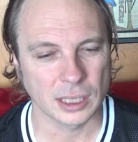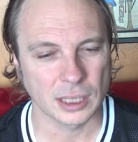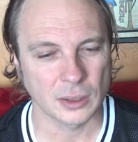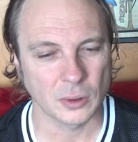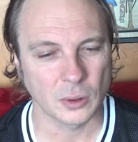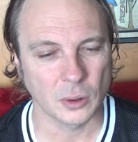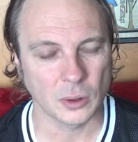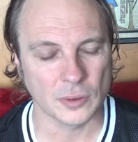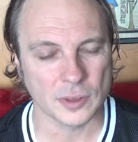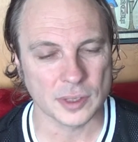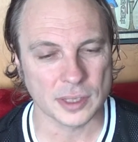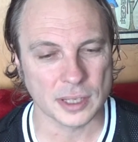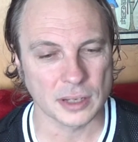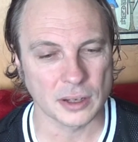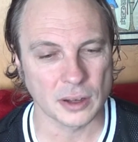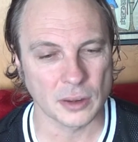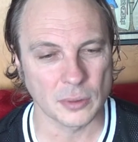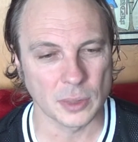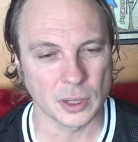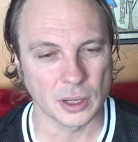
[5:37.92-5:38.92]
all of a
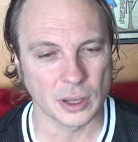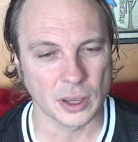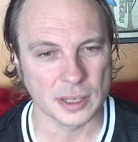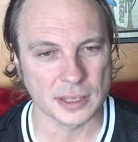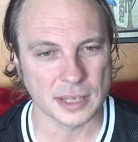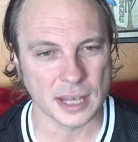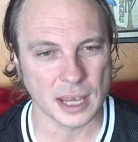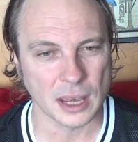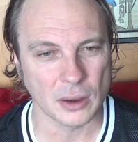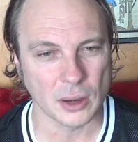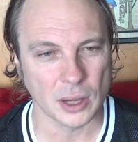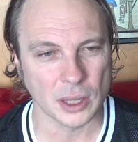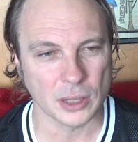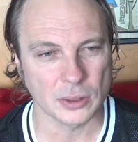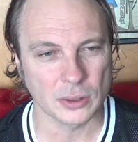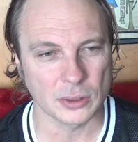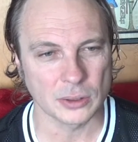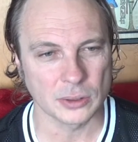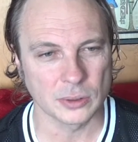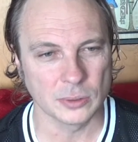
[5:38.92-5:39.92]
sudden I realised how I
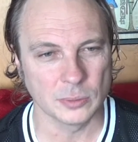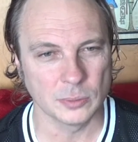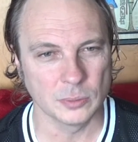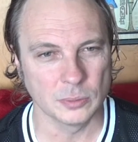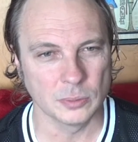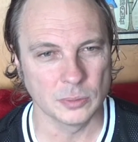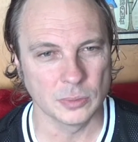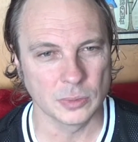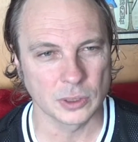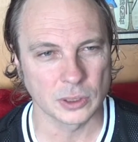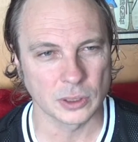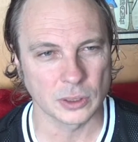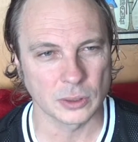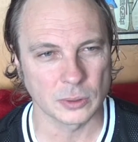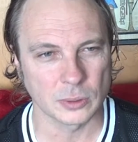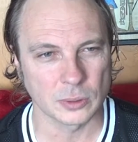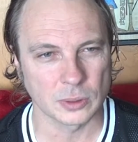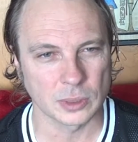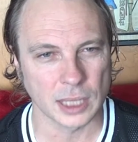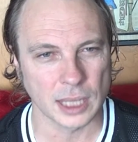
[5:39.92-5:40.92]
could,
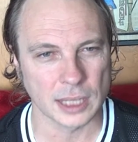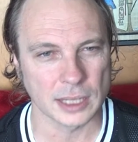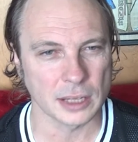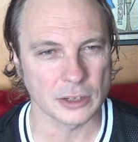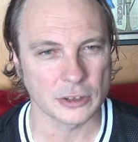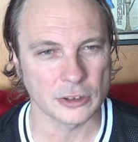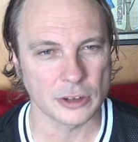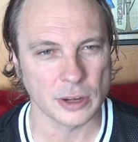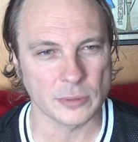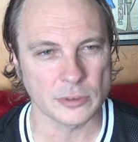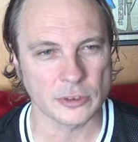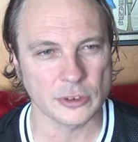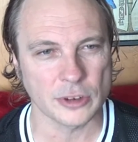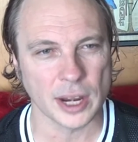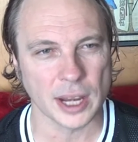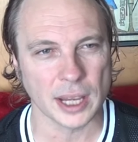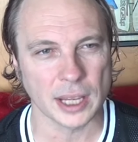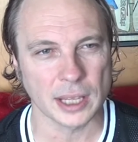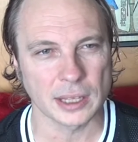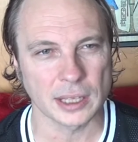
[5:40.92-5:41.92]
lay down a drum
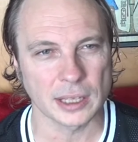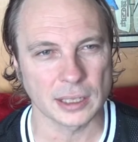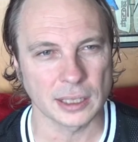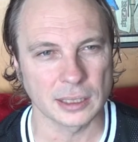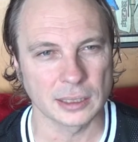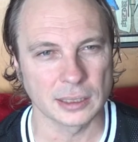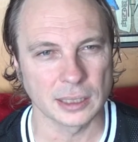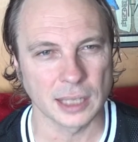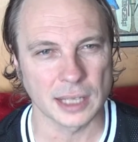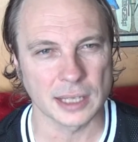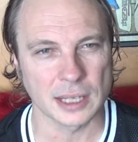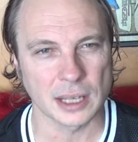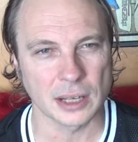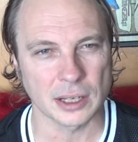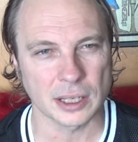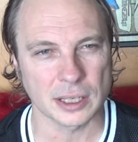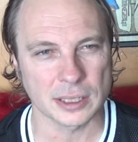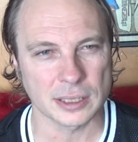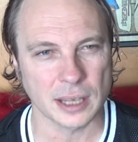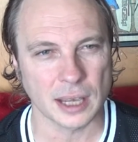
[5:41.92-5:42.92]
track, and then lay down a
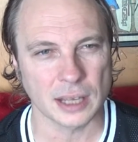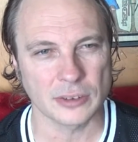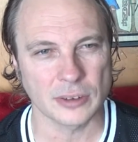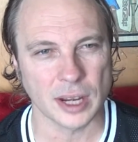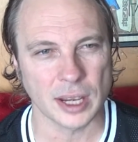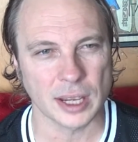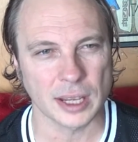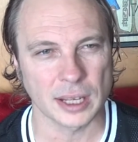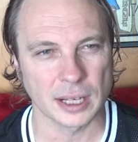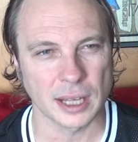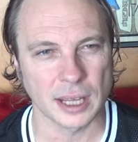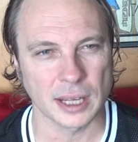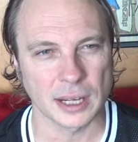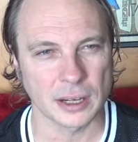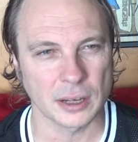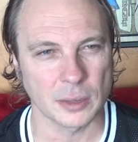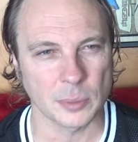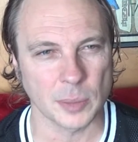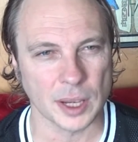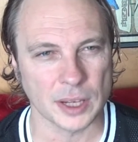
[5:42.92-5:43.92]
guitar track, and lay
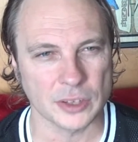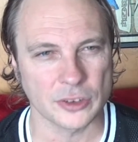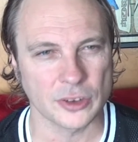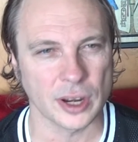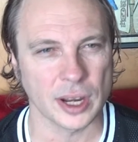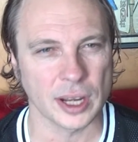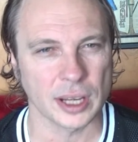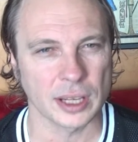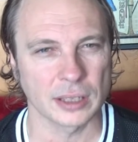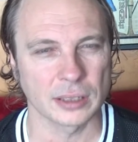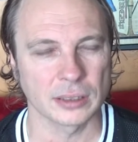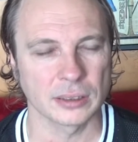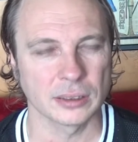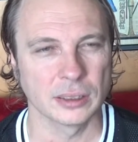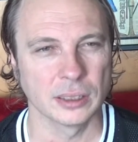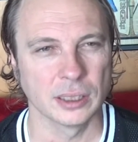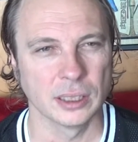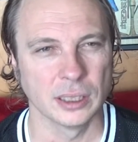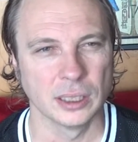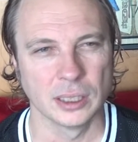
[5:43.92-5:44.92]
down a bass track, and
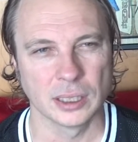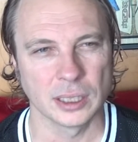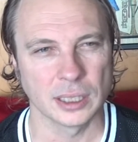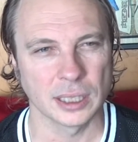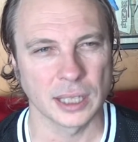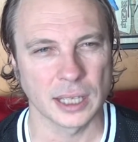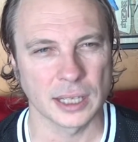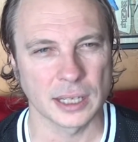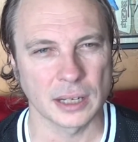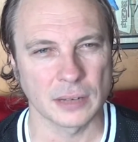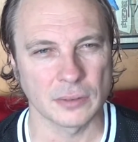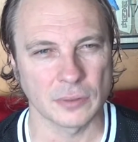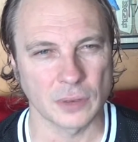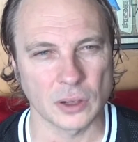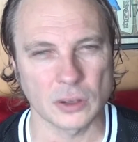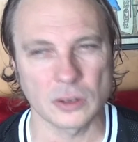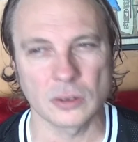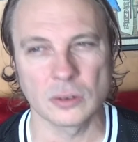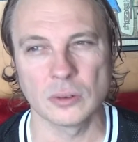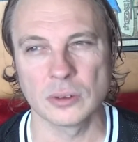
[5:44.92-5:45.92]
then lay down
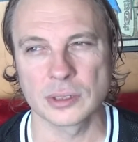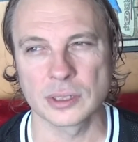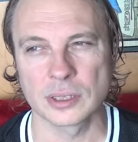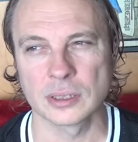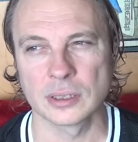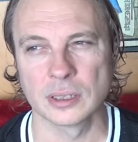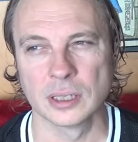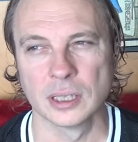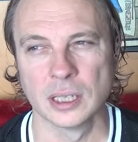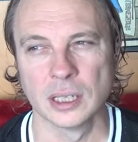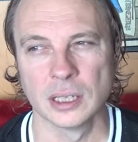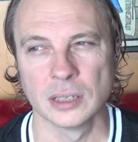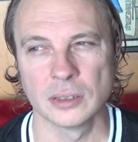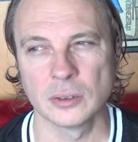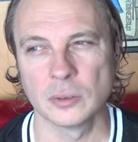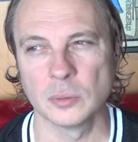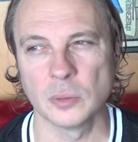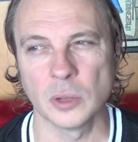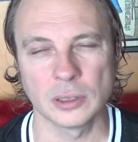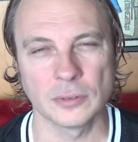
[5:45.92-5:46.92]
vocals, and
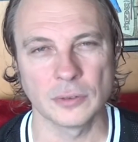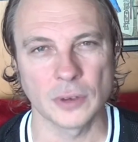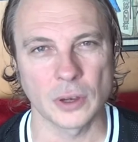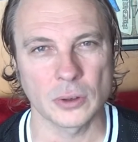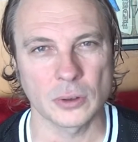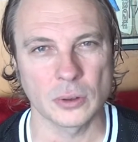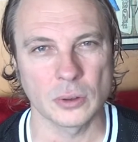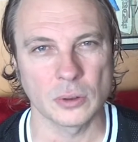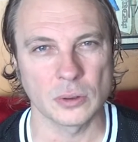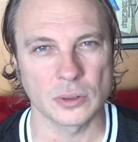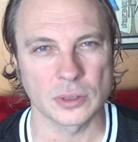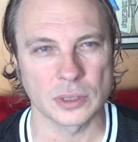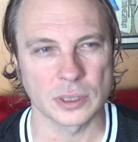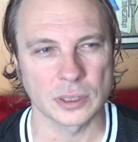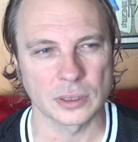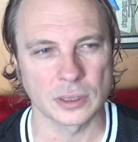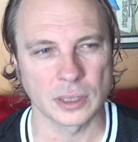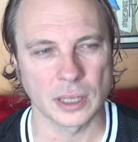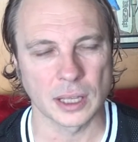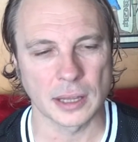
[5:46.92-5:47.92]
do multi-vocals,
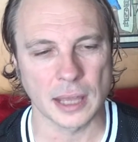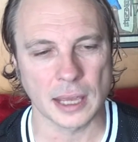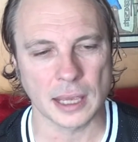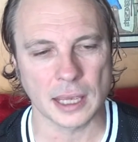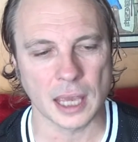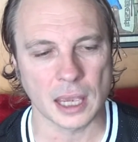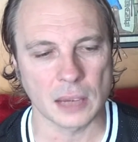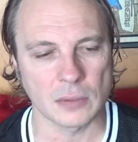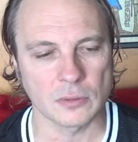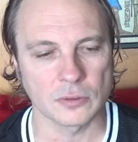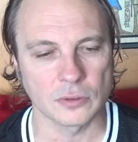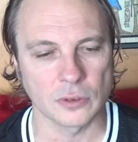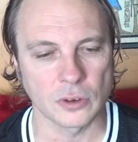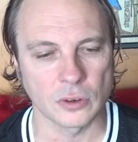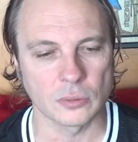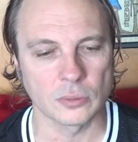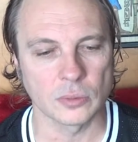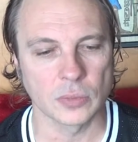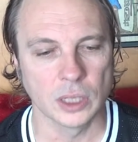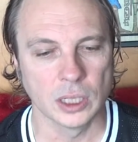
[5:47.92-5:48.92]
and that came
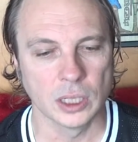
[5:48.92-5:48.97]
from